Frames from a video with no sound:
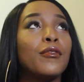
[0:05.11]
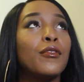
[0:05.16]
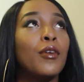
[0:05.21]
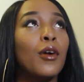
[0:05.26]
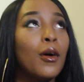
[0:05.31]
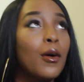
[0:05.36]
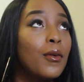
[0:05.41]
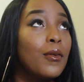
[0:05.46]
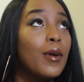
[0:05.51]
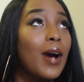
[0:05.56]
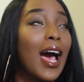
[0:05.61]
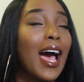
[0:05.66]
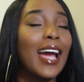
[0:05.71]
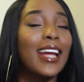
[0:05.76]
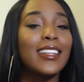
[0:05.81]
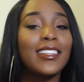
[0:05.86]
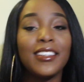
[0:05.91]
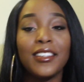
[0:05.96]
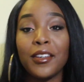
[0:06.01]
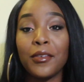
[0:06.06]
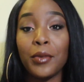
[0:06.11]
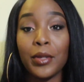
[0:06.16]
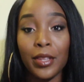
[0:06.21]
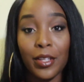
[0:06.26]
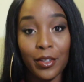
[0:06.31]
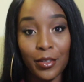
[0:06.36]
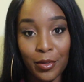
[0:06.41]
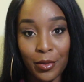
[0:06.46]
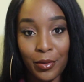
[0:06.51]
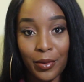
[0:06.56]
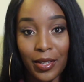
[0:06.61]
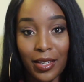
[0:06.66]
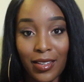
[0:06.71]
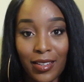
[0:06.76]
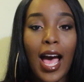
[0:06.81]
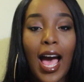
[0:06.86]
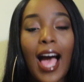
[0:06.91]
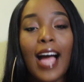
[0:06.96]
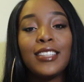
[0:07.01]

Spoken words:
no idea what they're doing.